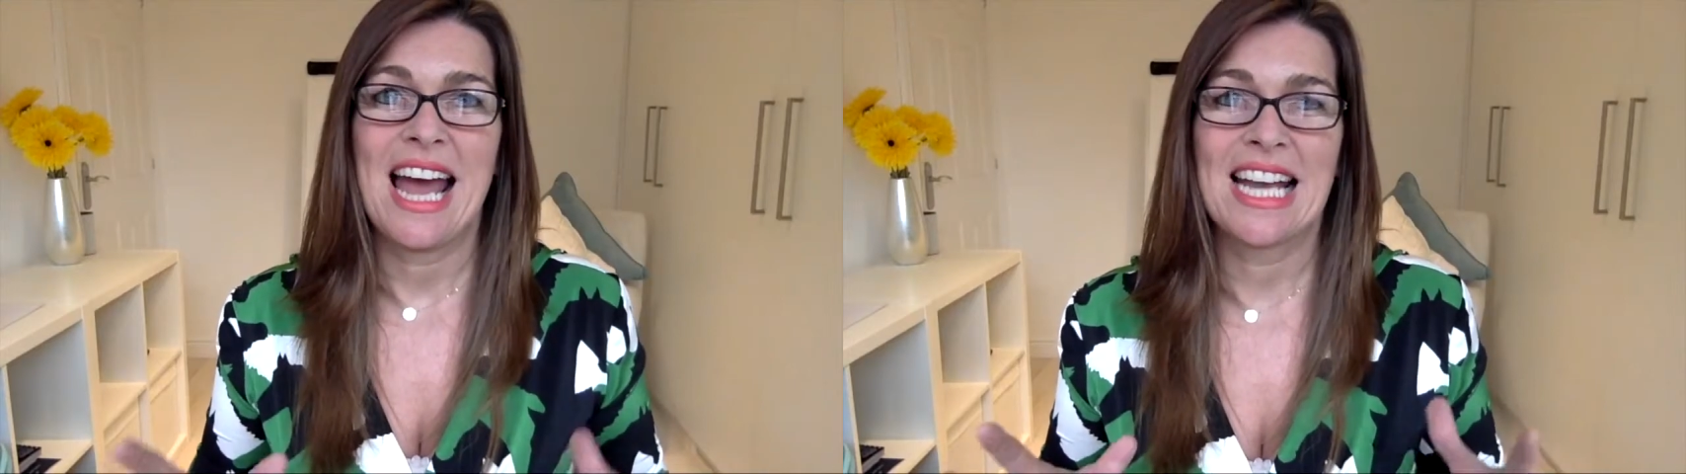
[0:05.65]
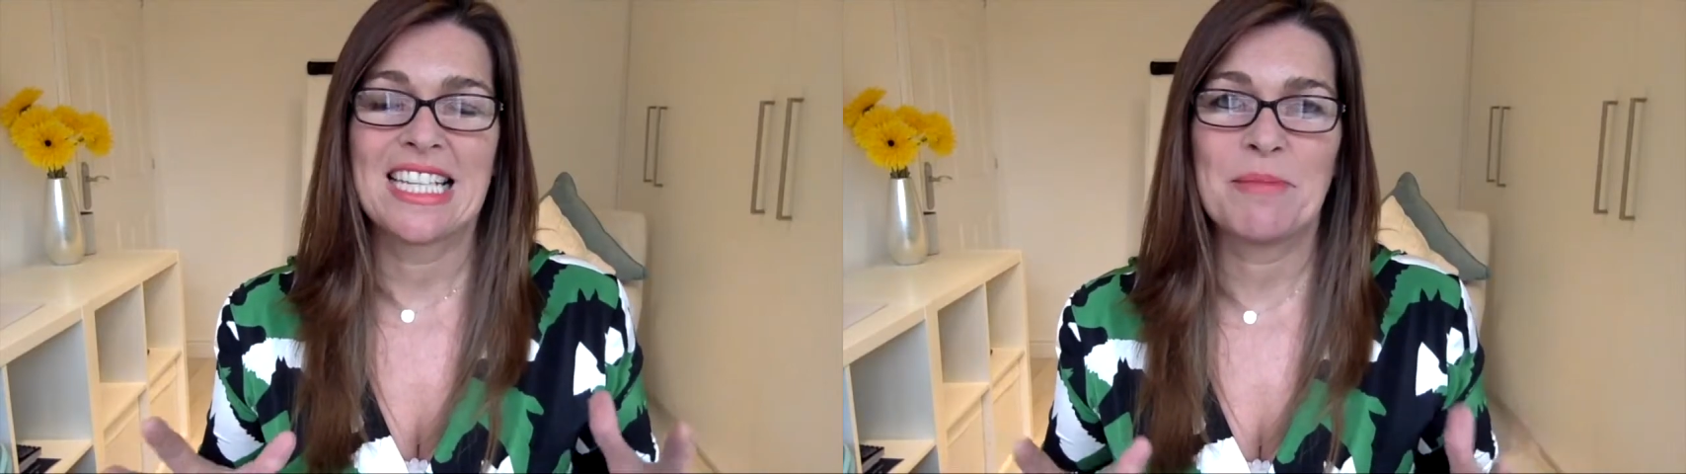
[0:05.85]

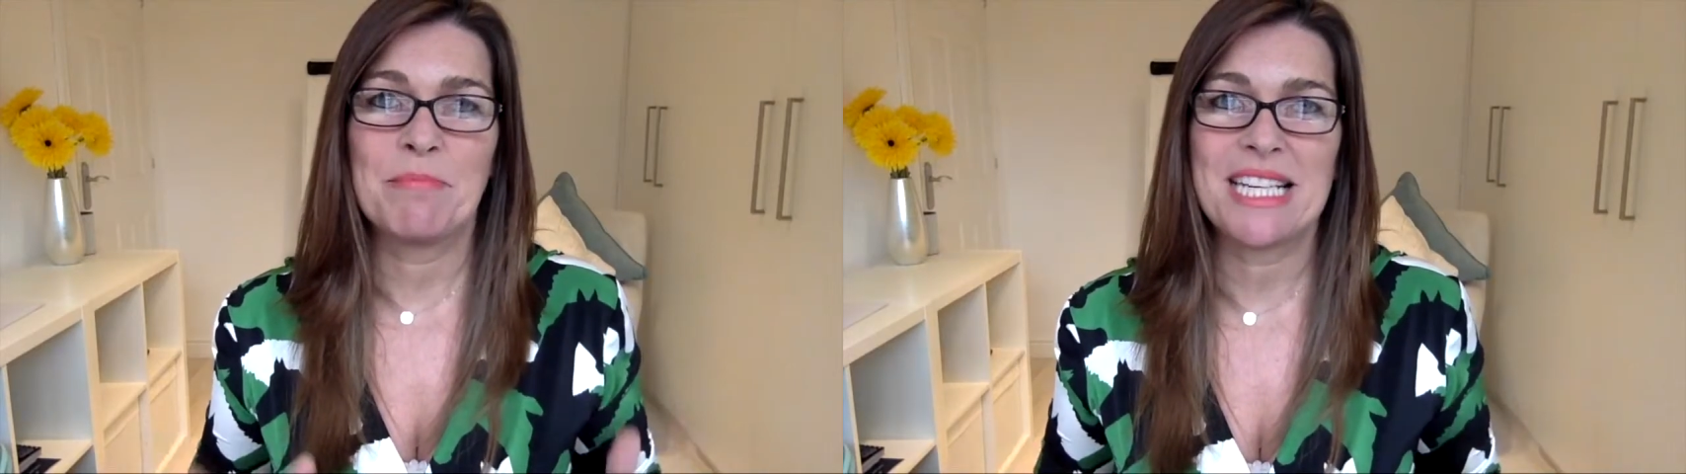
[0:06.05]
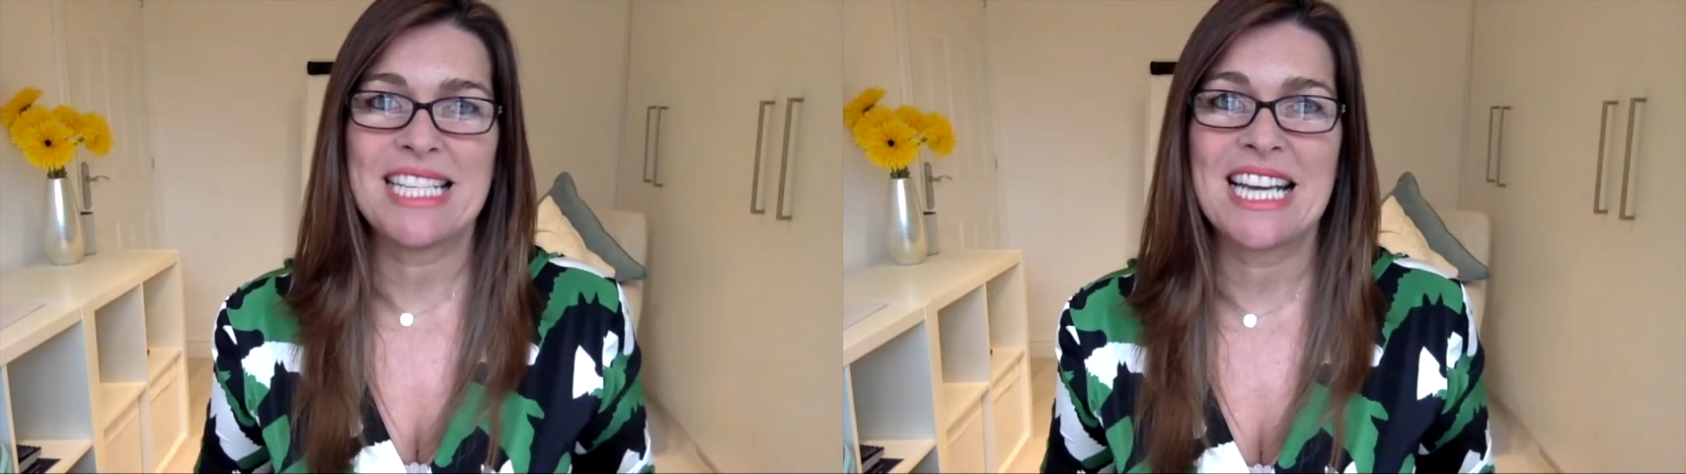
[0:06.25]
and
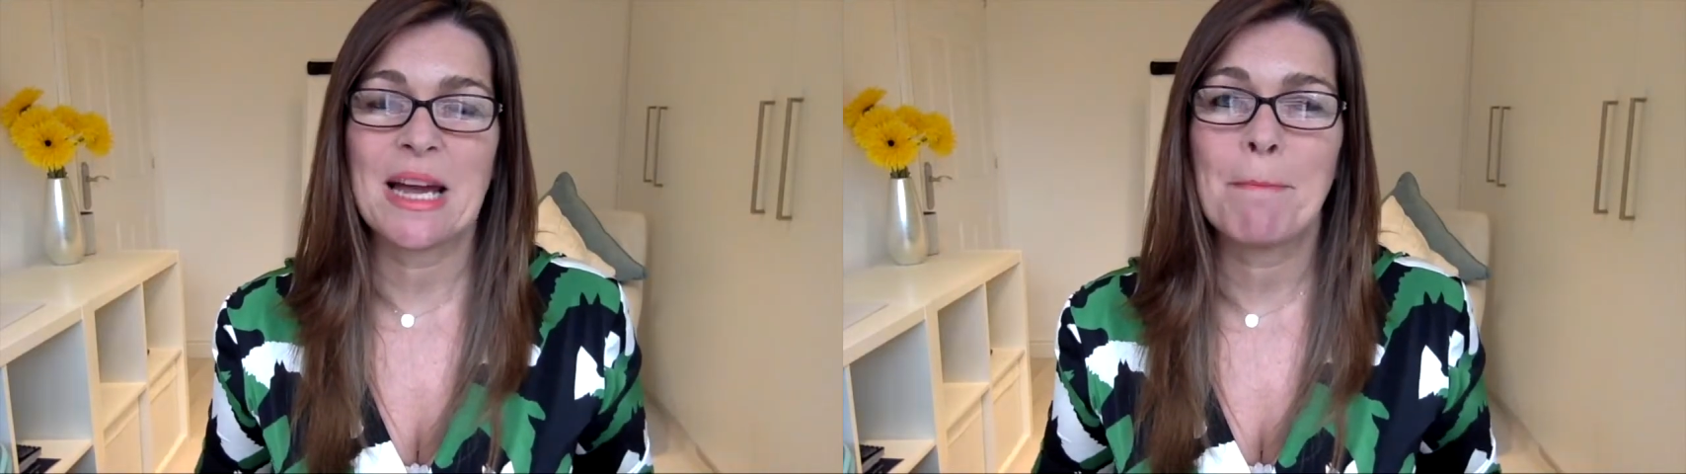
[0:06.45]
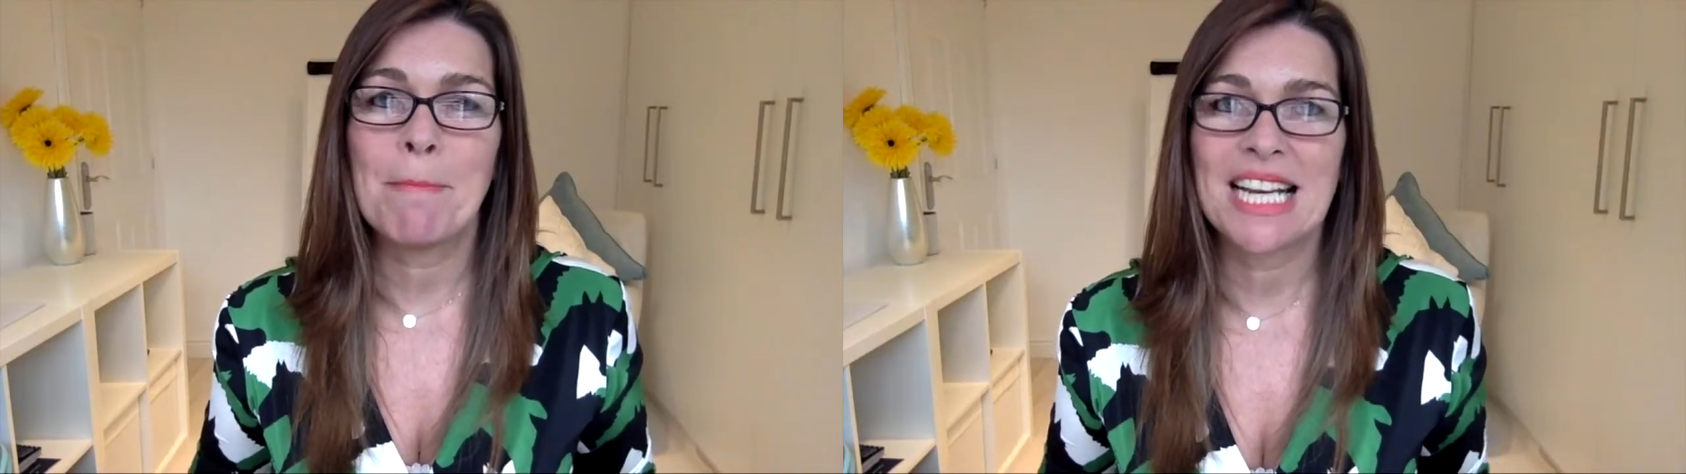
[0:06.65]
Media
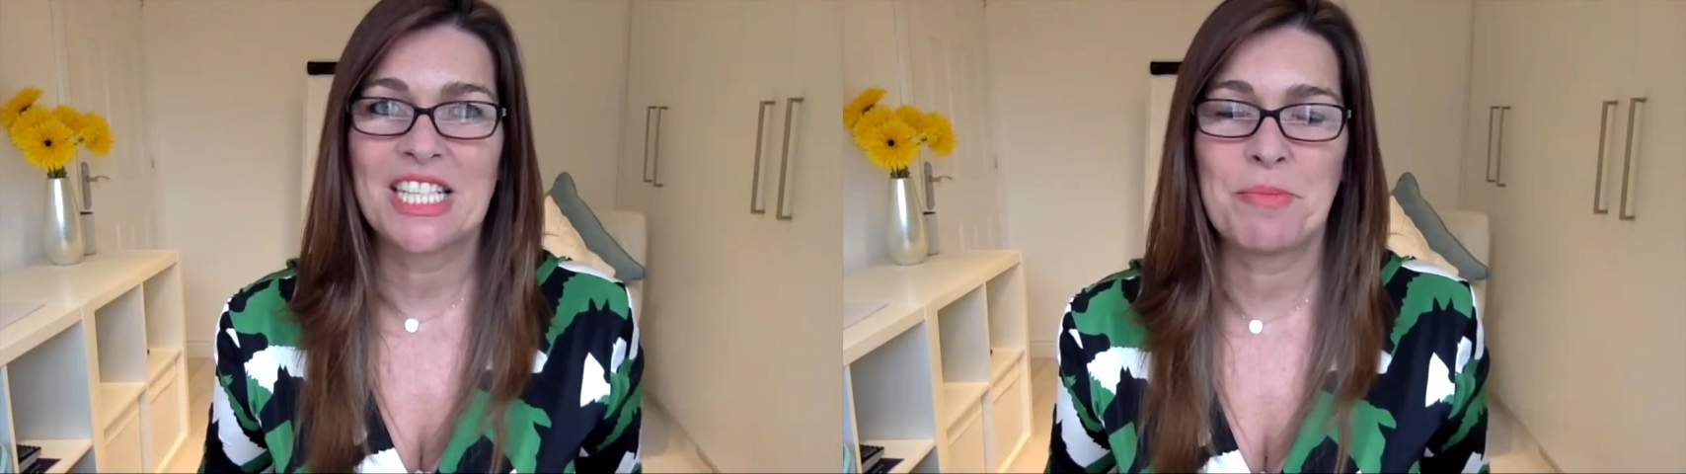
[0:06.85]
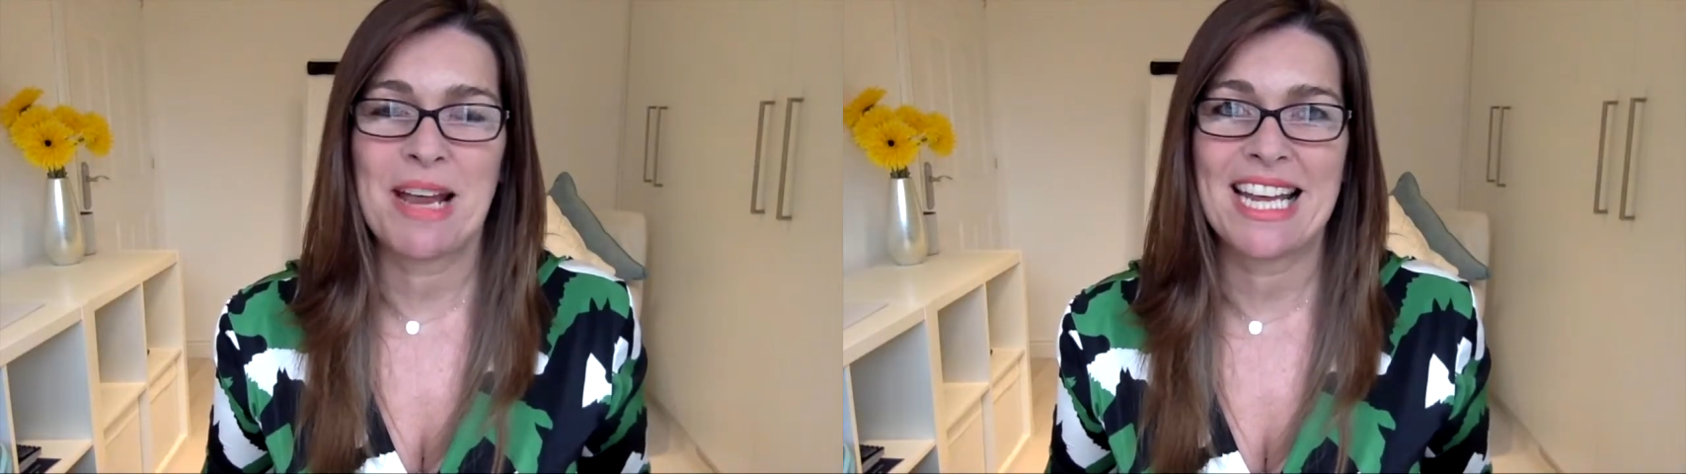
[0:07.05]

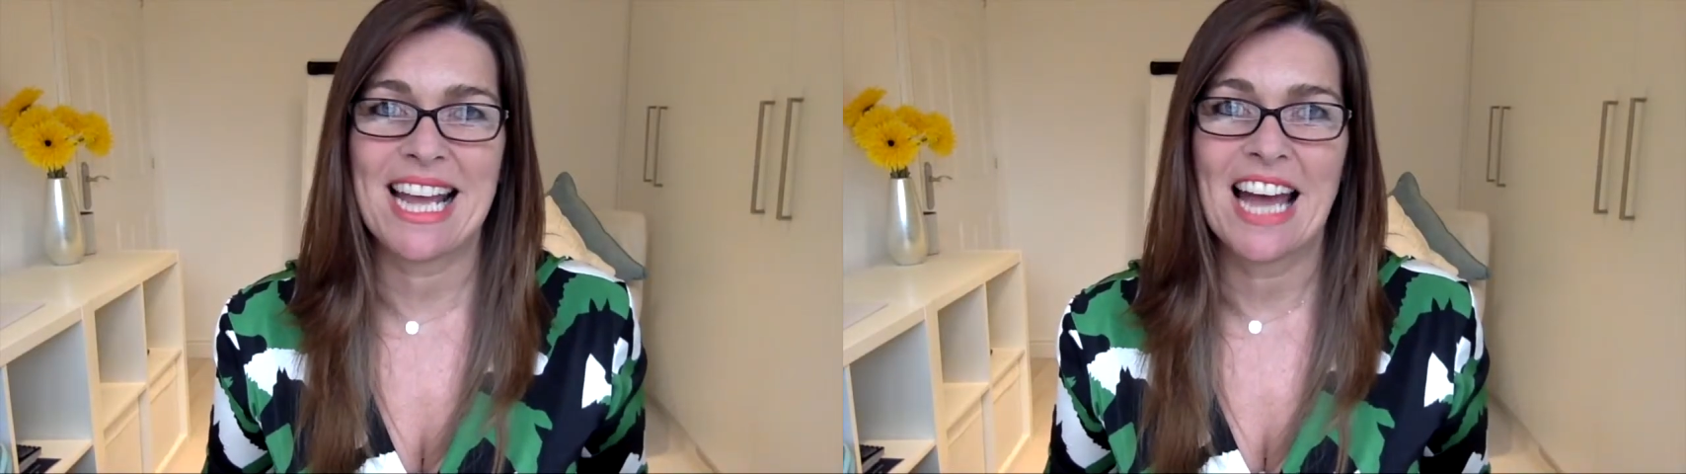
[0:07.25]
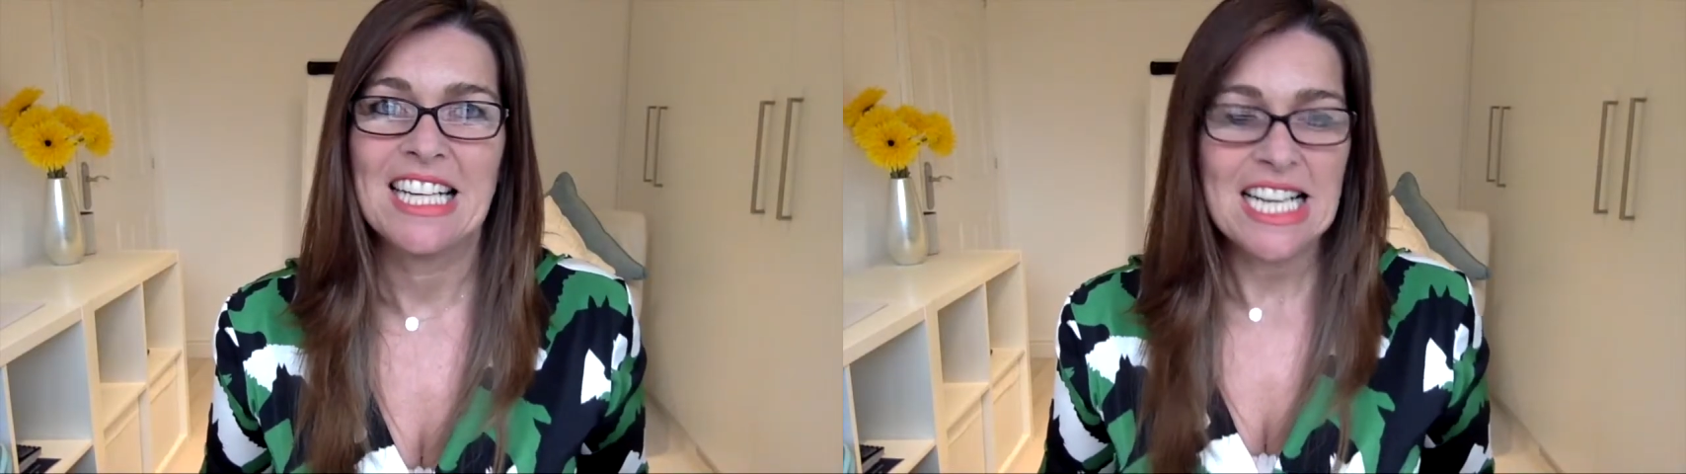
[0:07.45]
Matchmaker.